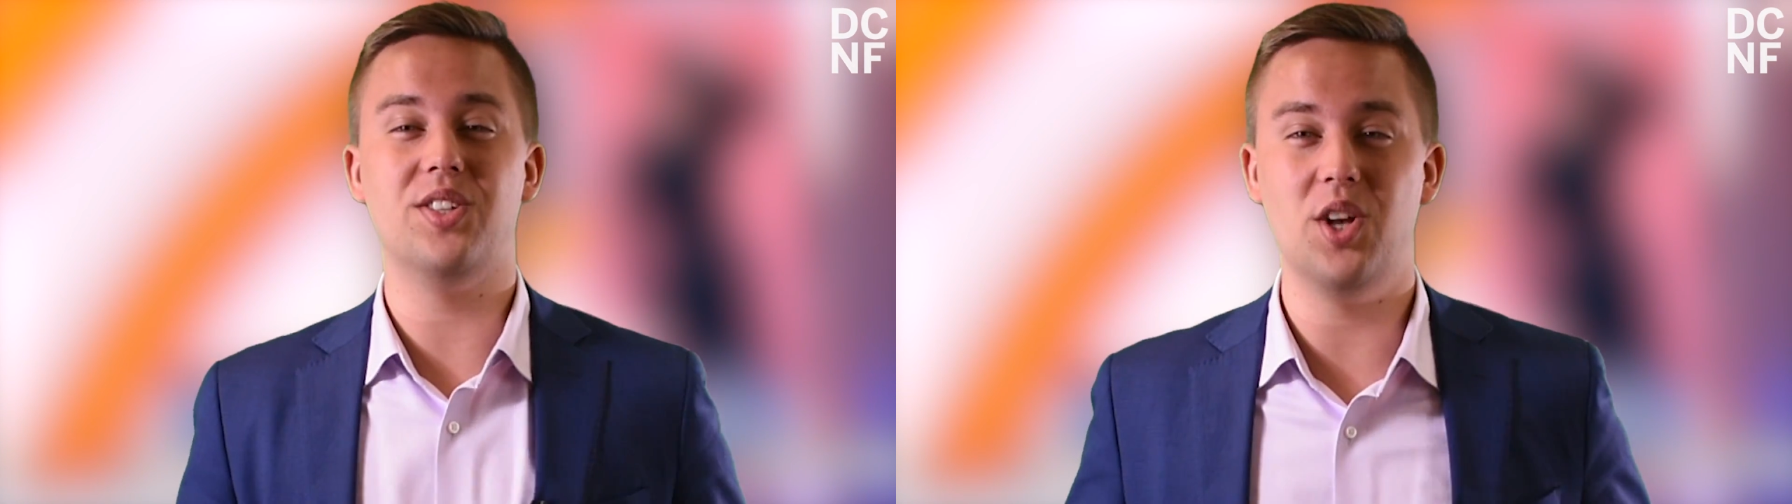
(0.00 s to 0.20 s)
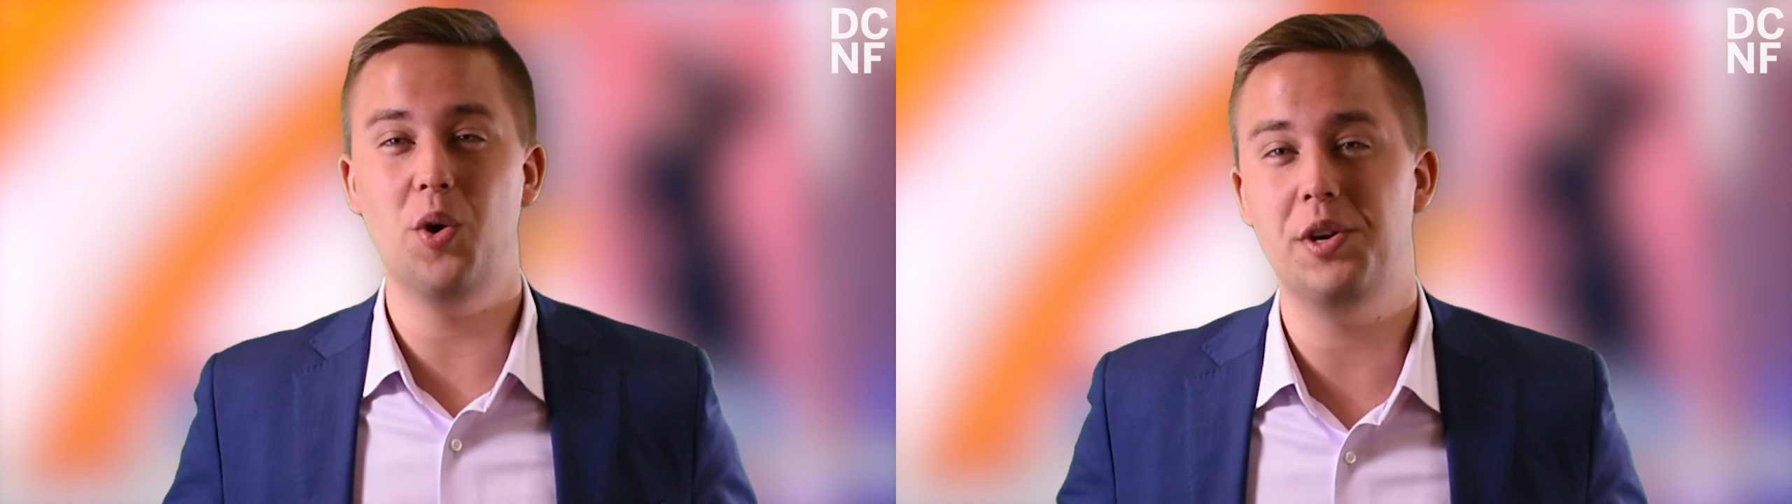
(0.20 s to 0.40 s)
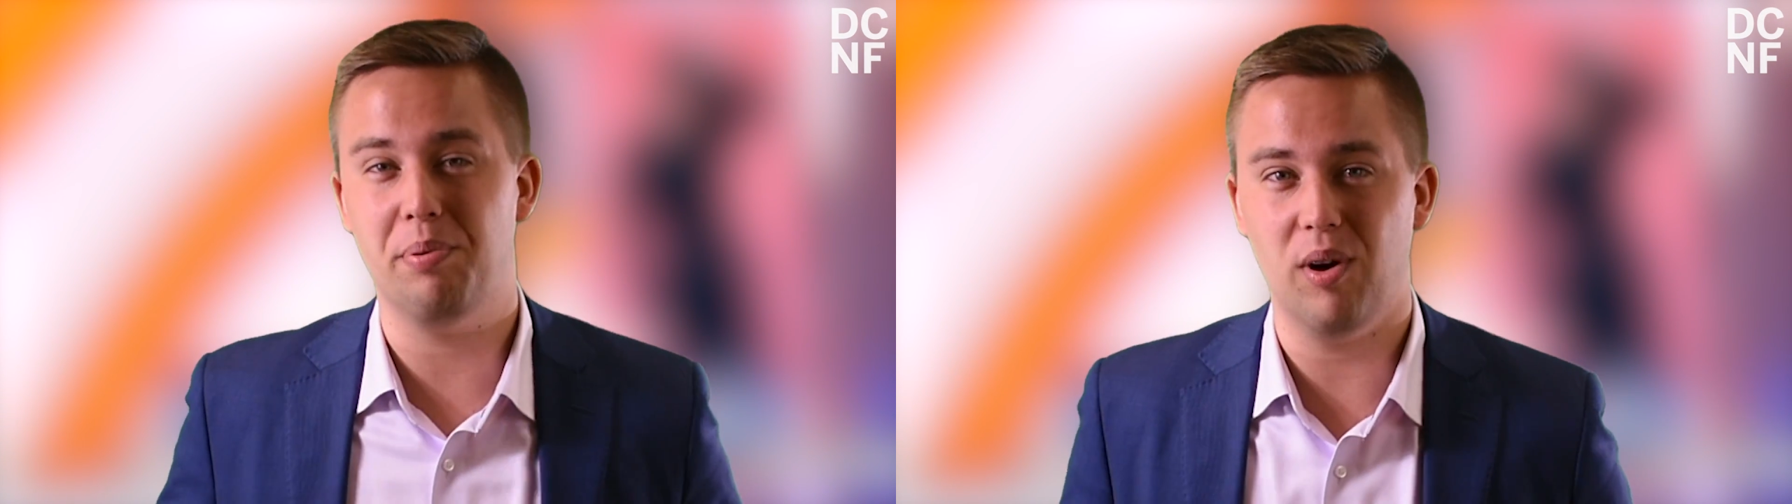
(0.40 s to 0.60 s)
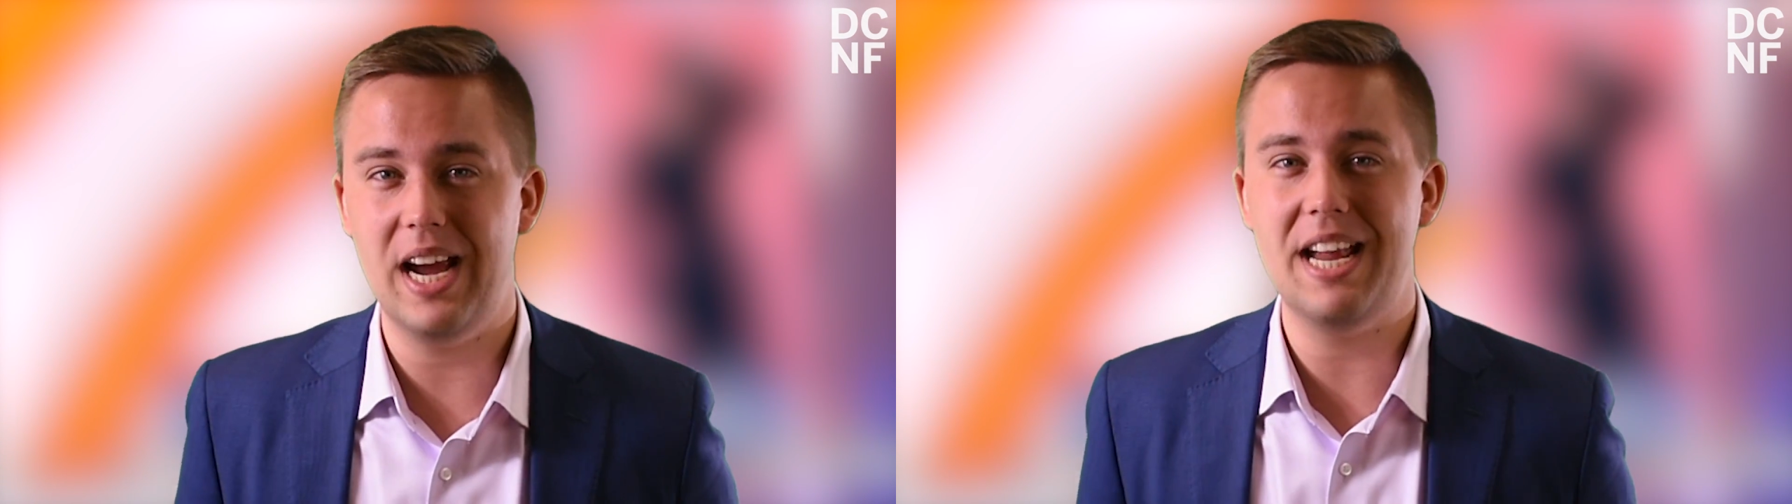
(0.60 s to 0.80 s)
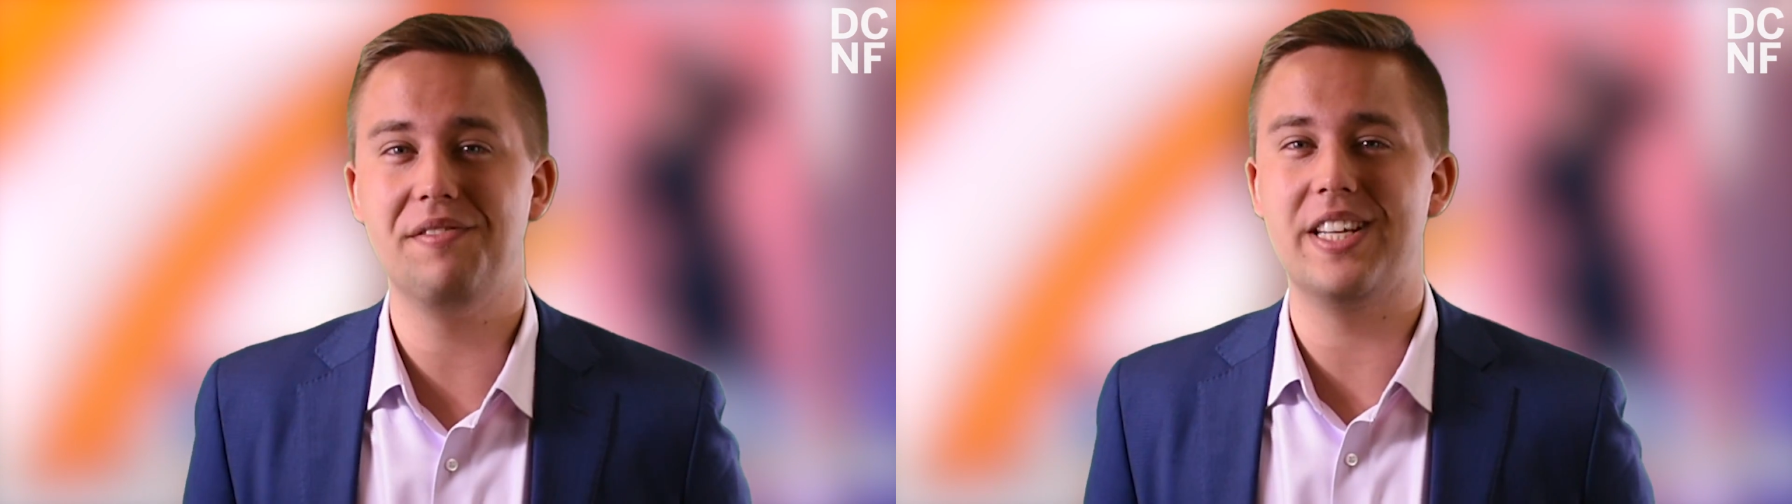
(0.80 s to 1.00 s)
so
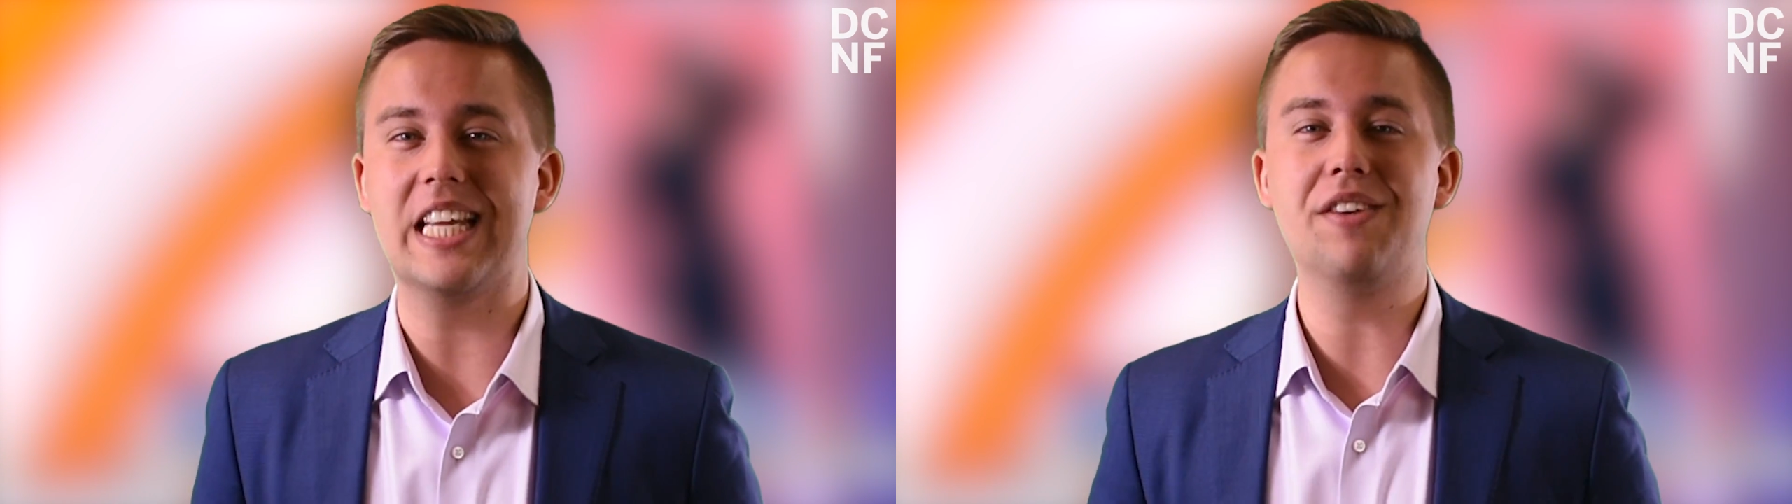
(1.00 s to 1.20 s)
depraved,